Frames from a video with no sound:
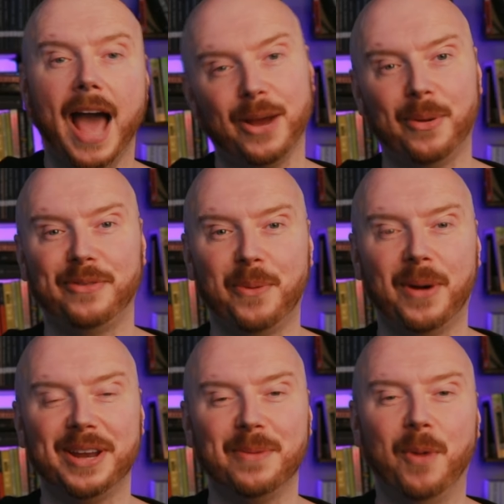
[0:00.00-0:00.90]
Hello,
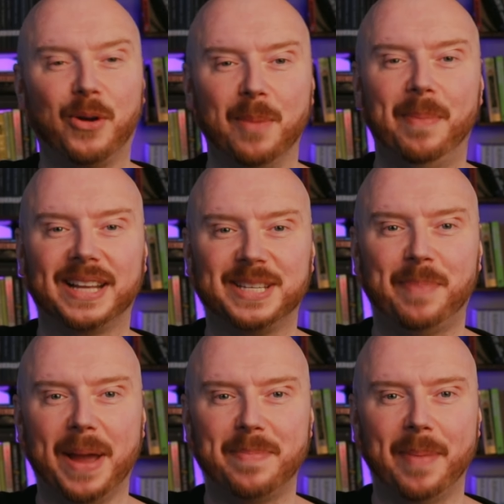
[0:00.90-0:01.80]
everyone, and welcome back to
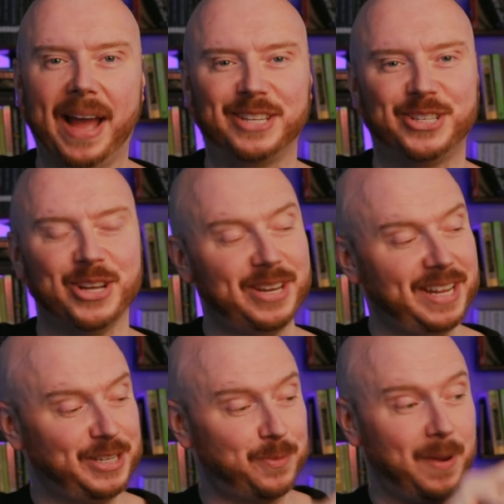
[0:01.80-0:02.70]
Paperback
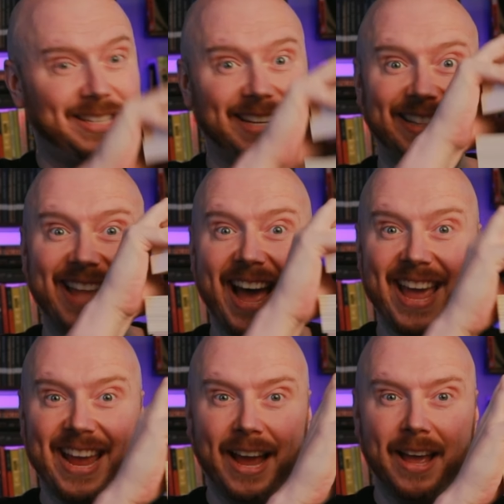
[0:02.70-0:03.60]
Journeys, where
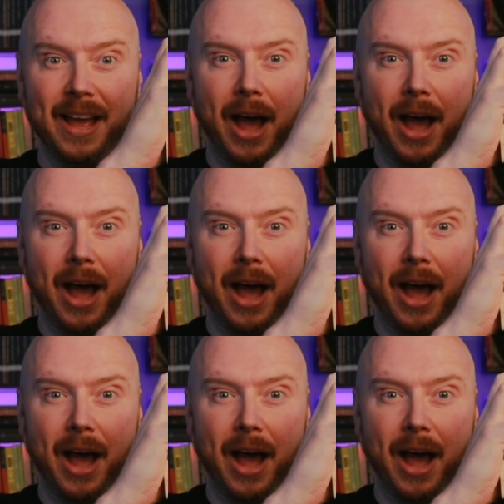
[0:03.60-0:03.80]
today